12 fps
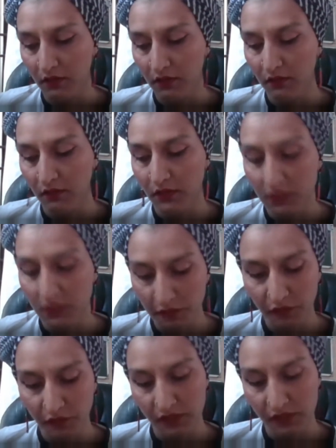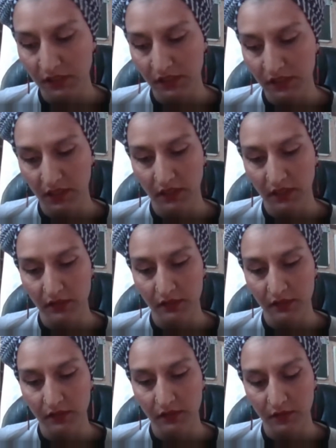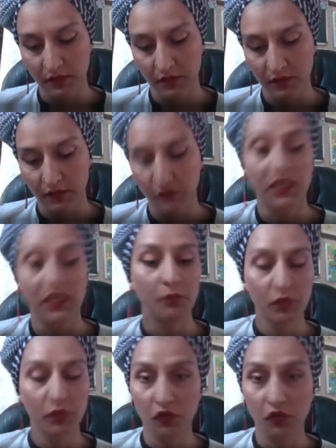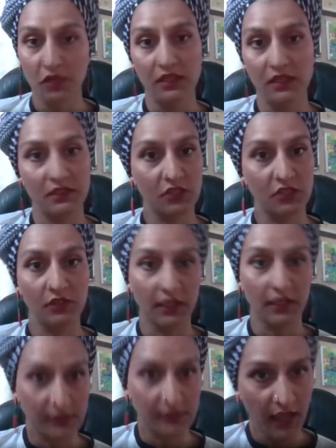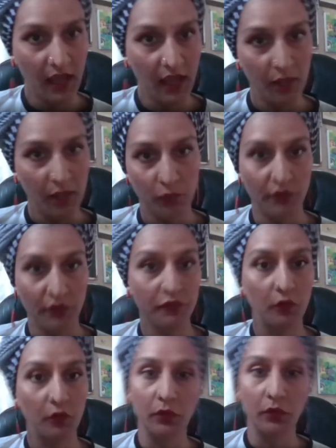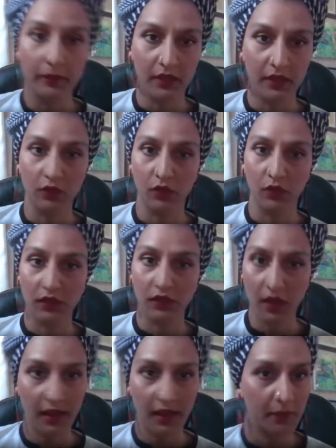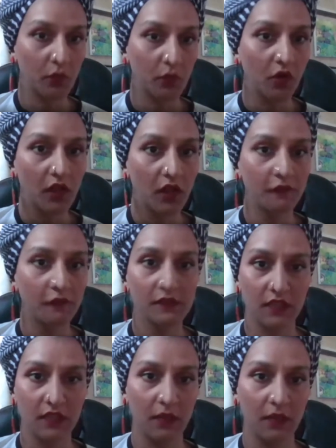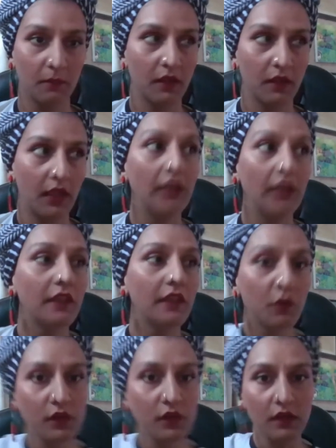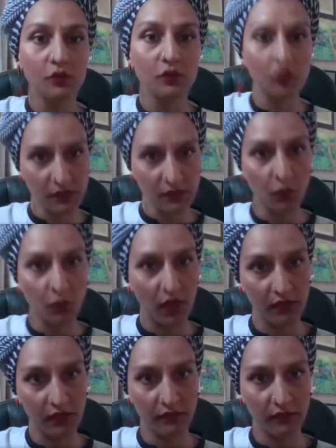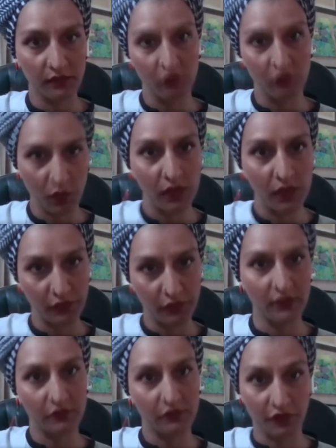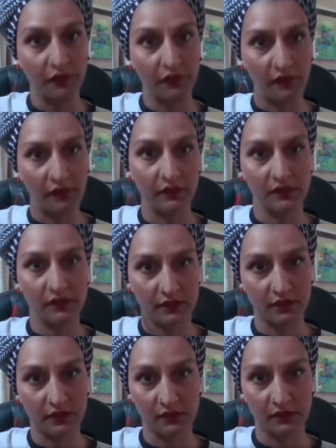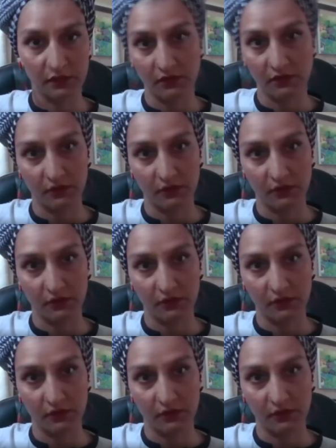the difference is for example, with an organization like DAP, we're four women, one guy, but we all have the same. And, and there were it took some while, uh, took a while for for the five of us to to